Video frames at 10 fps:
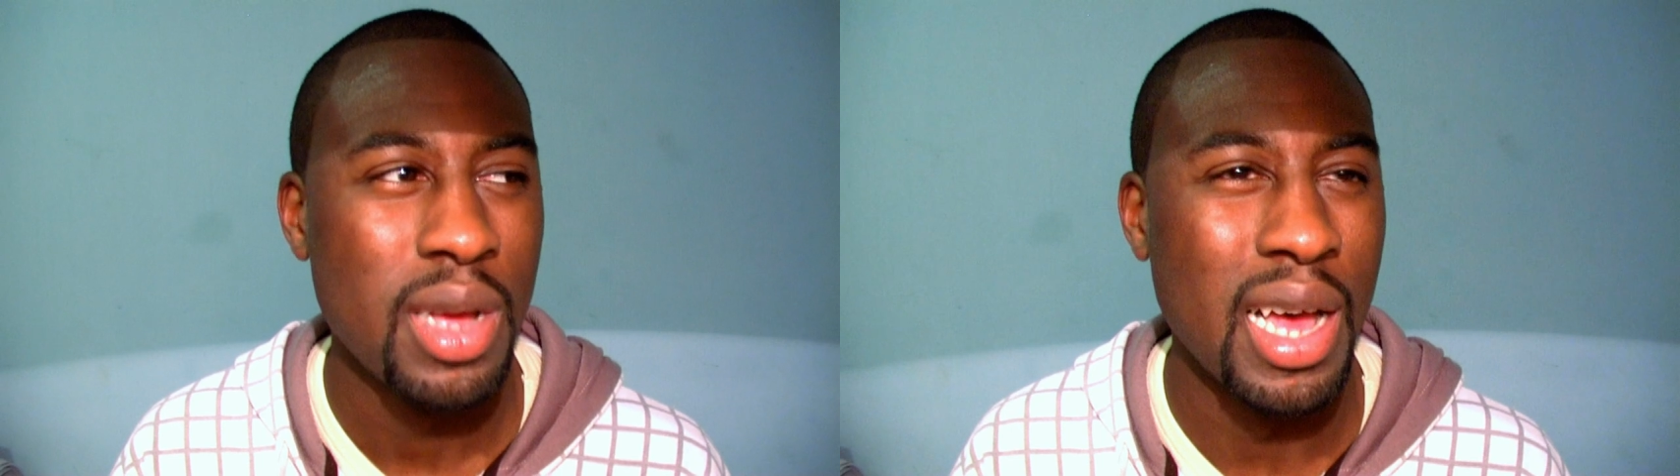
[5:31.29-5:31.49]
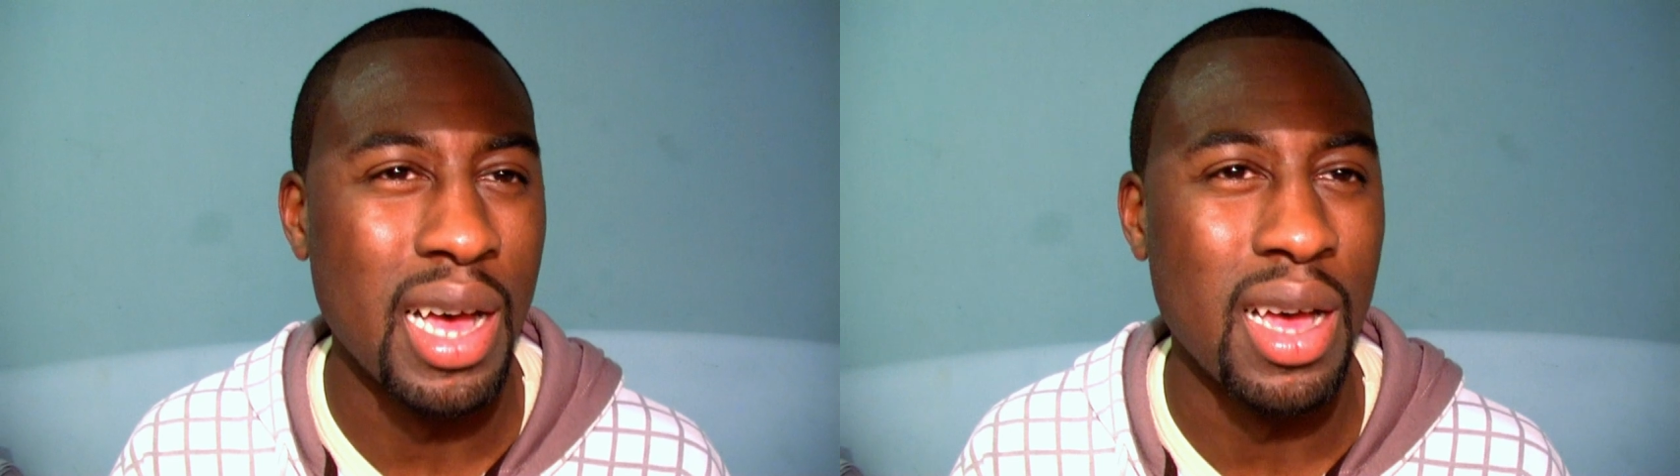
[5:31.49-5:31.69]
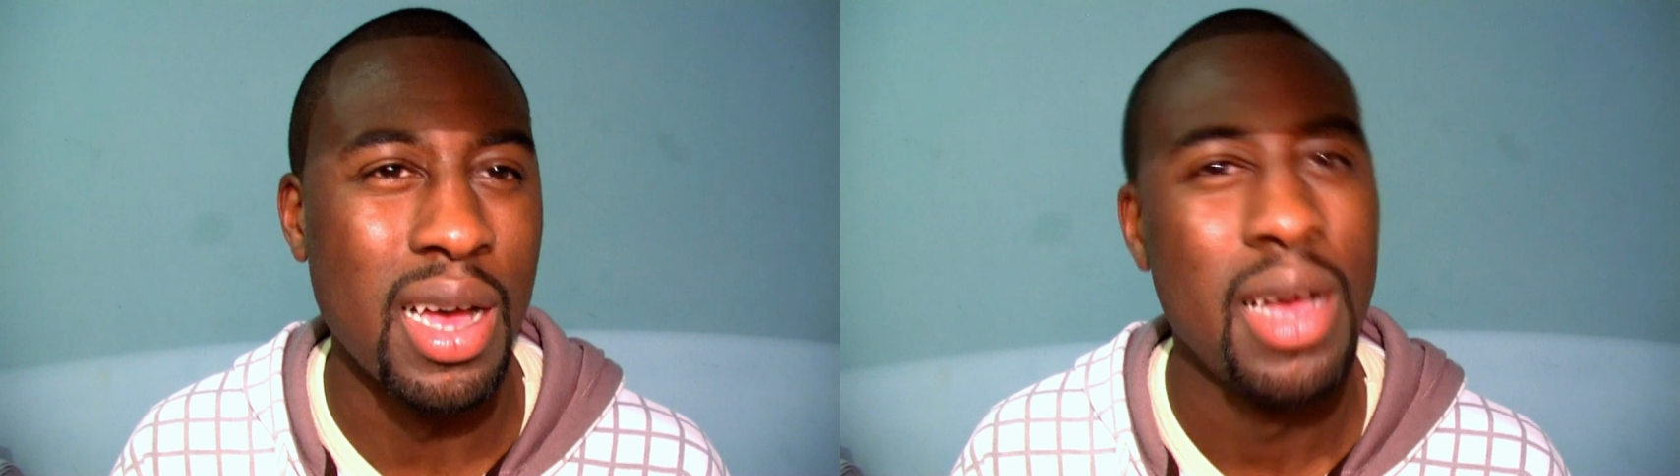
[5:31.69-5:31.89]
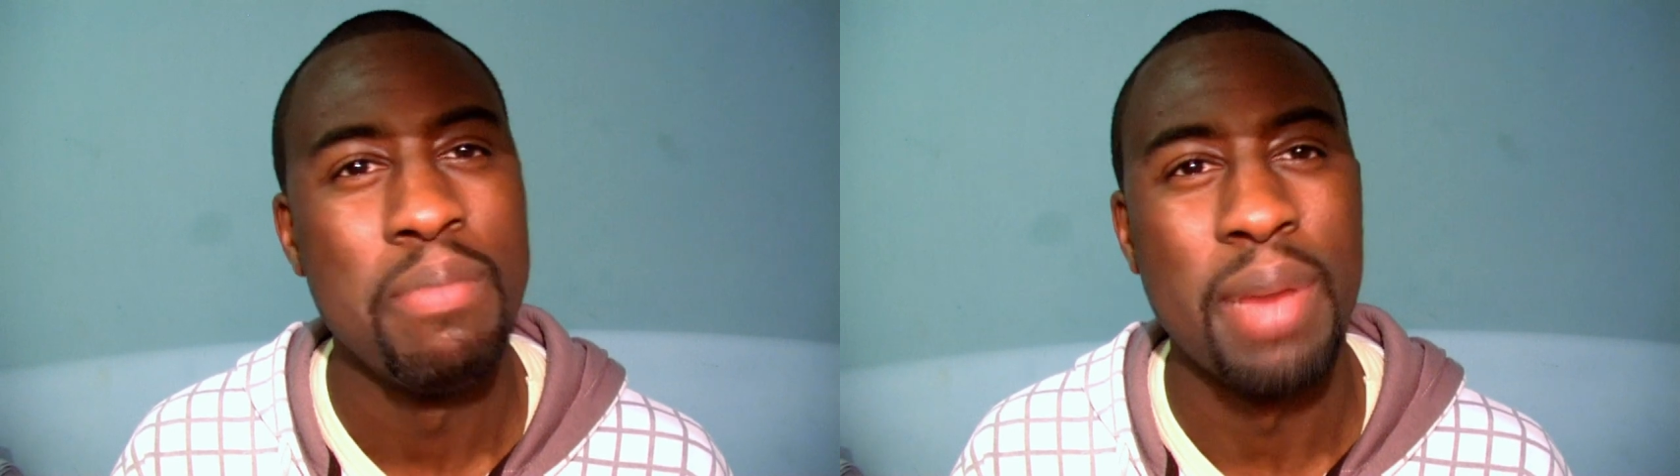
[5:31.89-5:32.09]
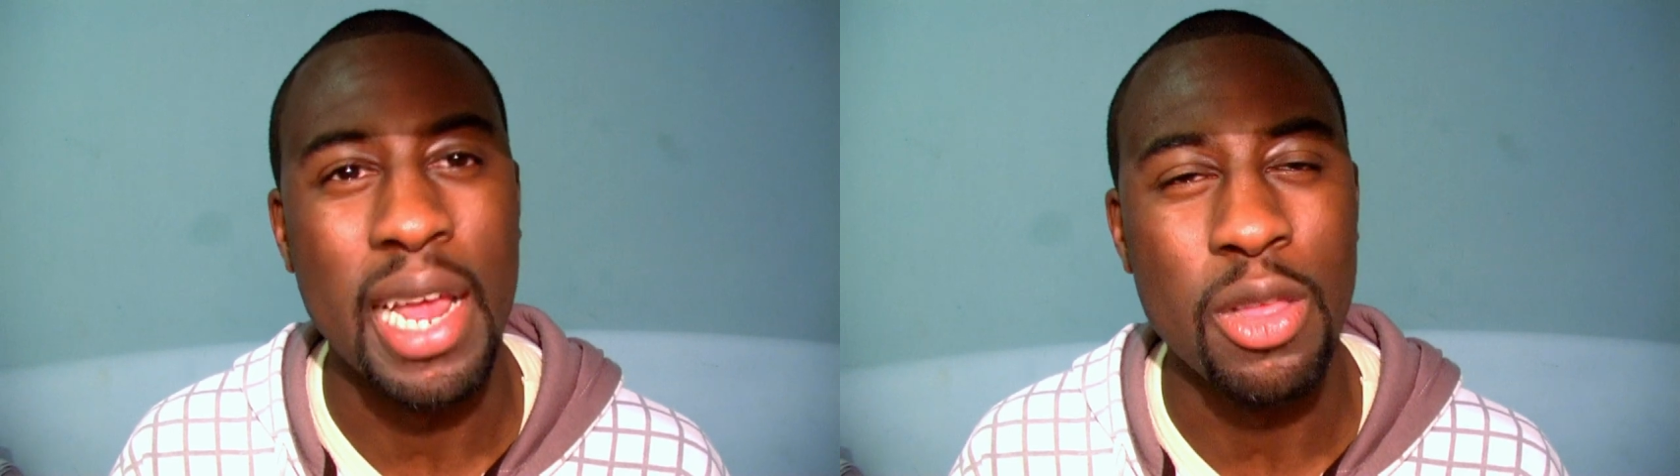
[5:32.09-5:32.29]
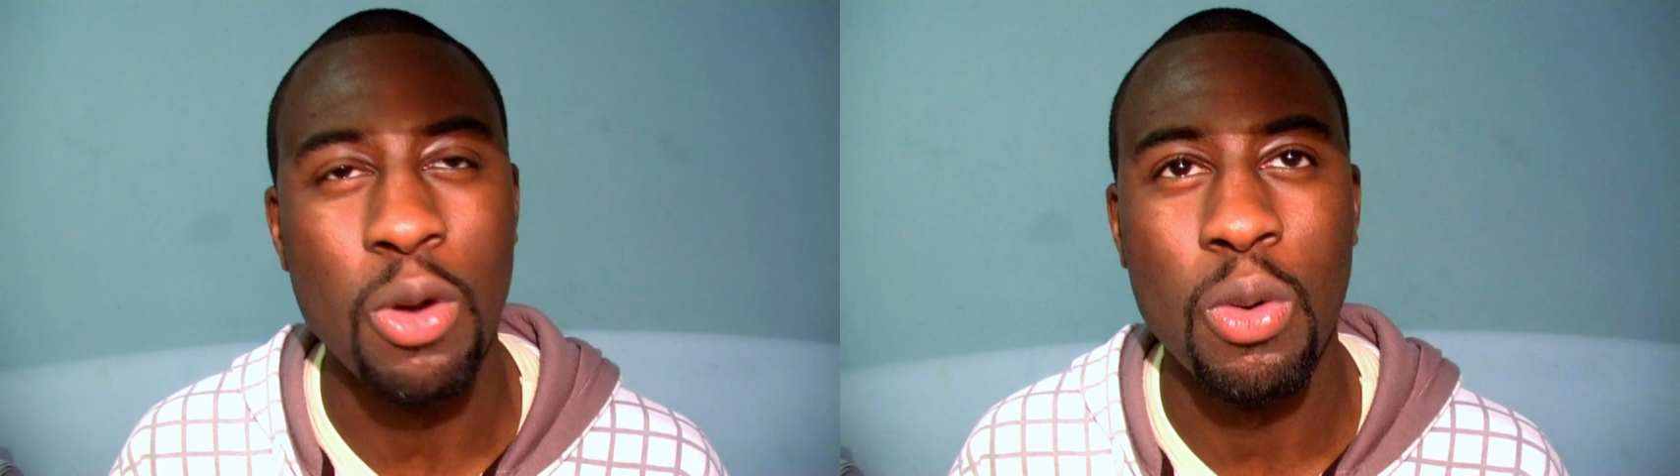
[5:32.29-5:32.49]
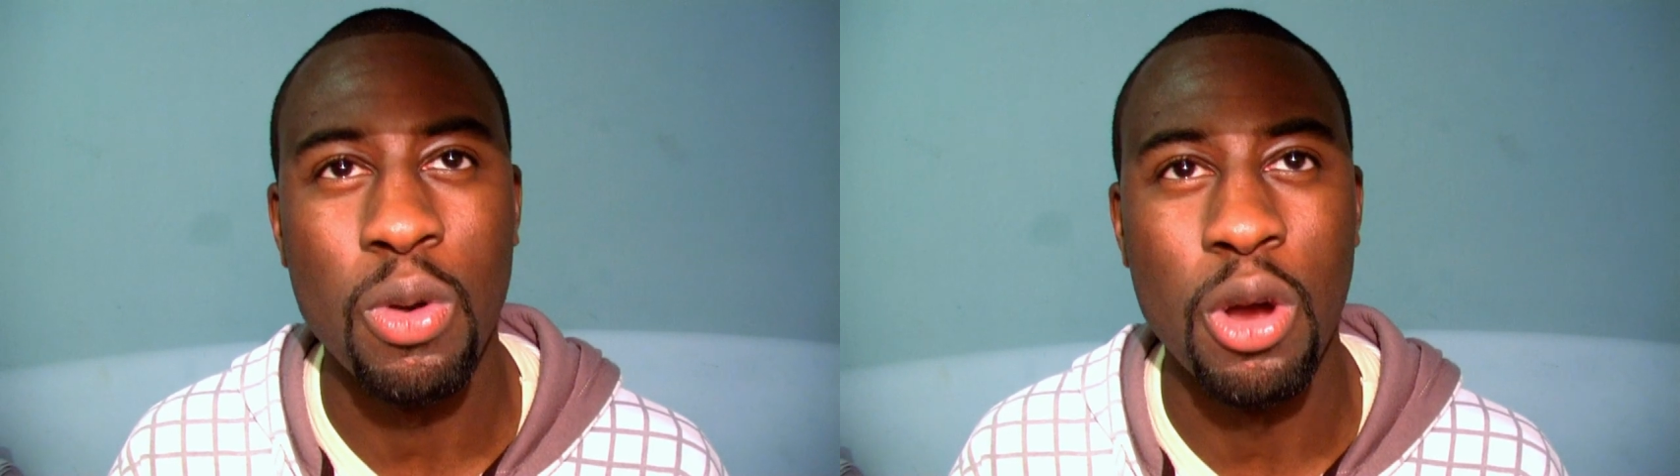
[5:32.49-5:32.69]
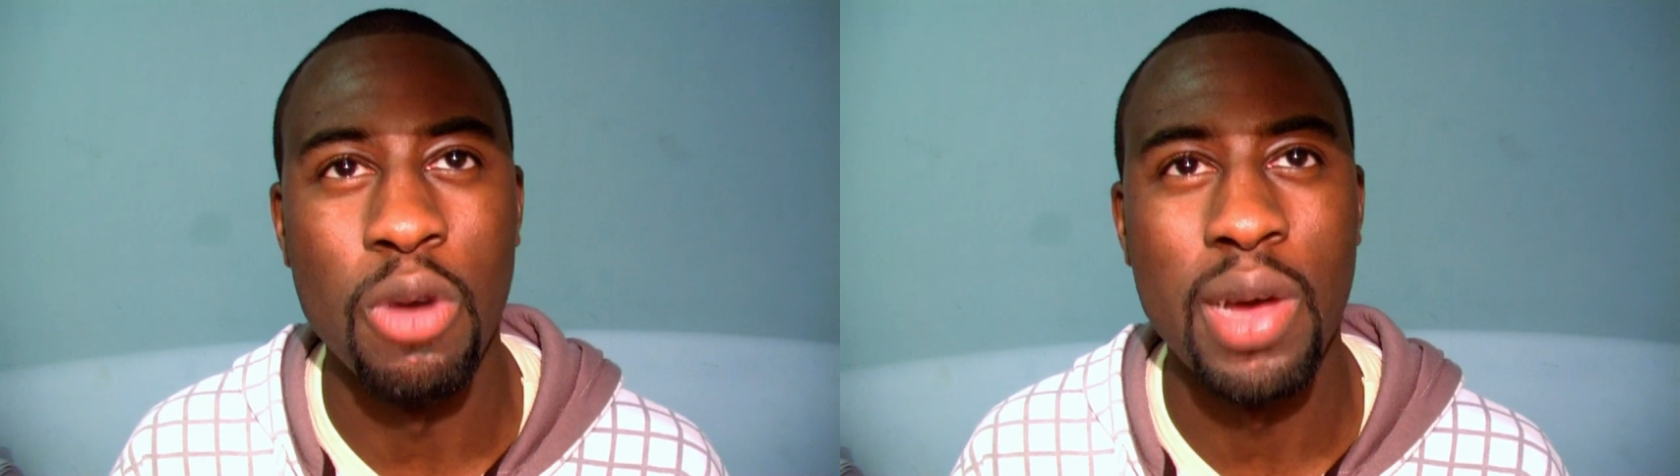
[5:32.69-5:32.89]
But I don't
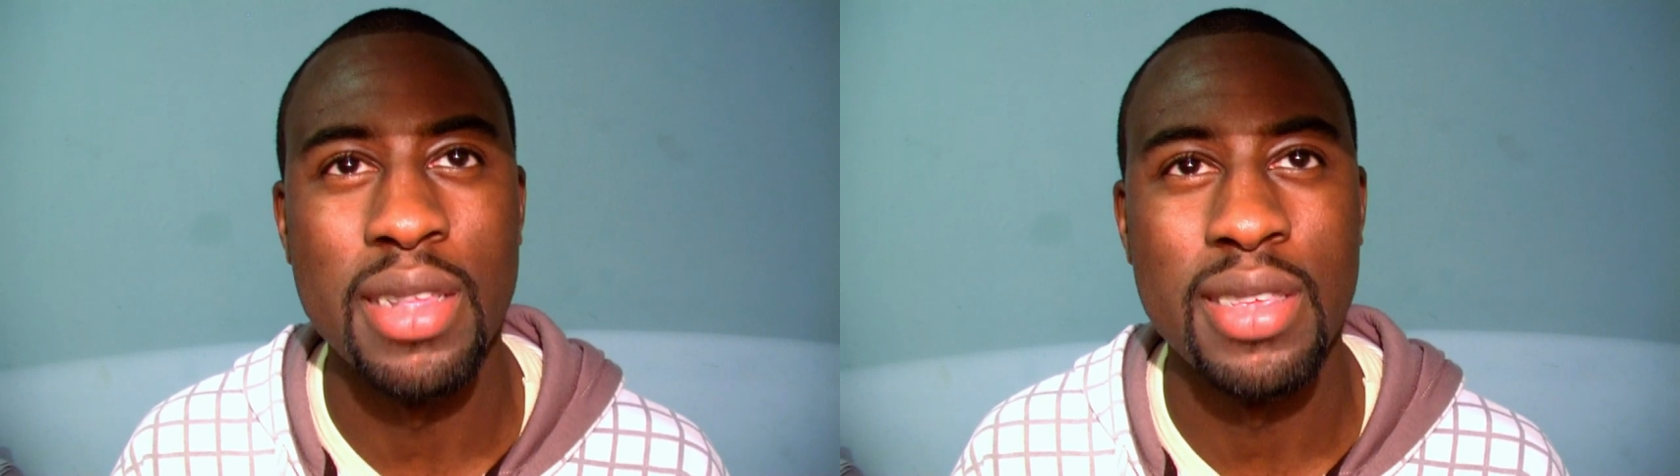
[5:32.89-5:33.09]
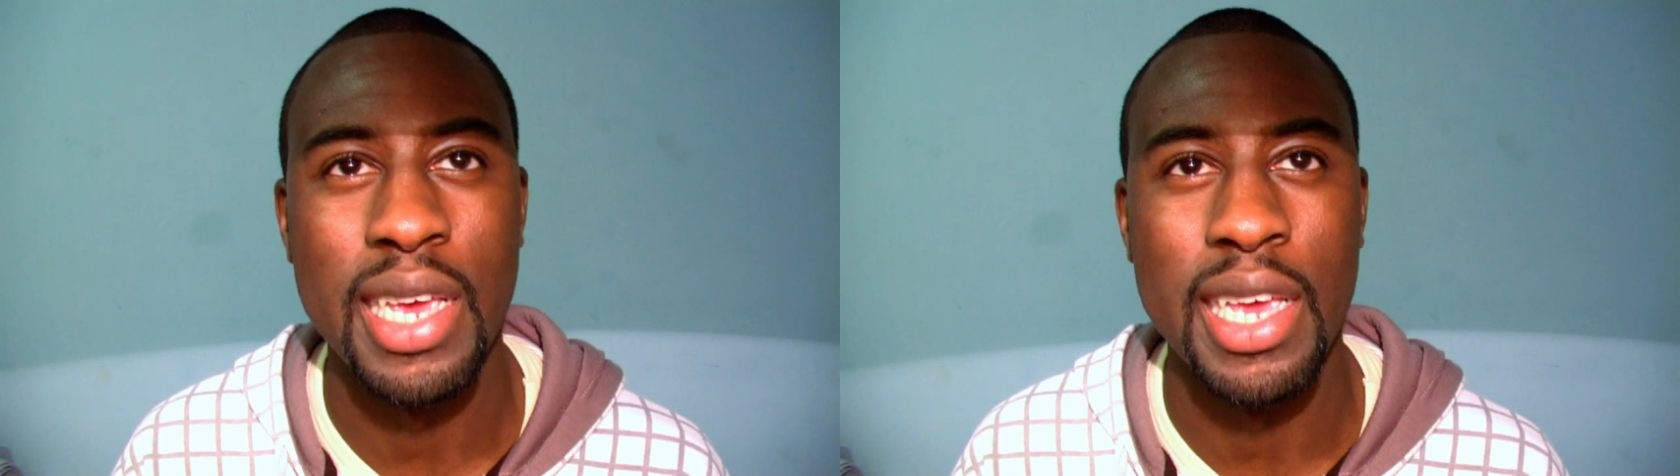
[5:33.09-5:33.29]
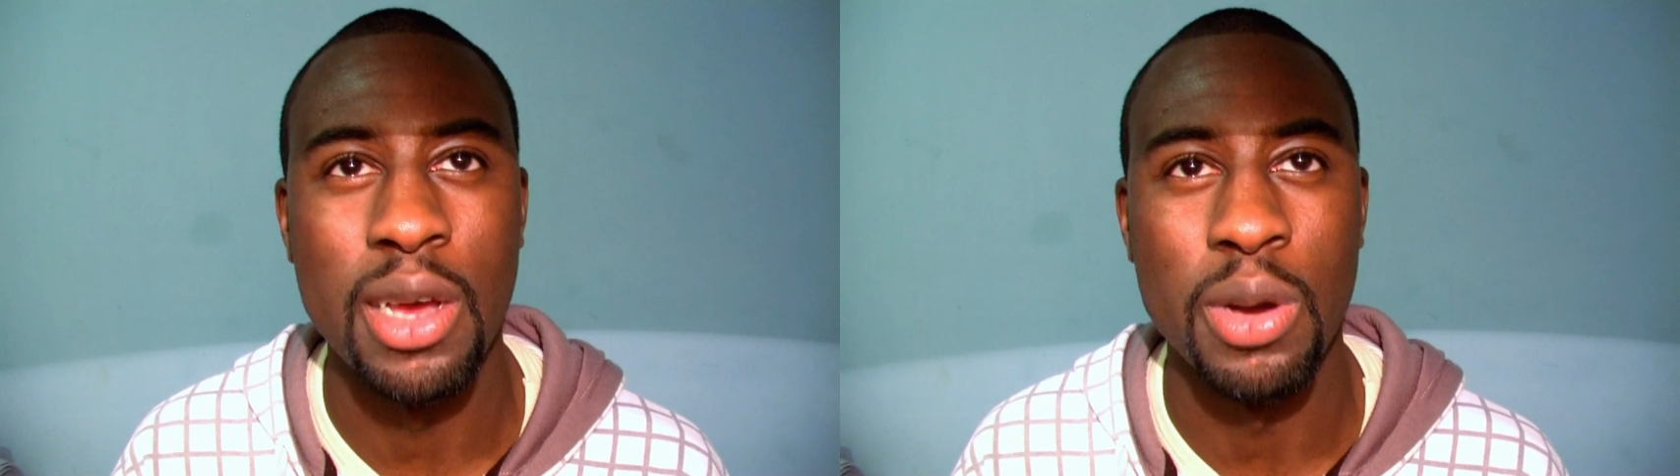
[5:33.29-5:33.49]
go around saying,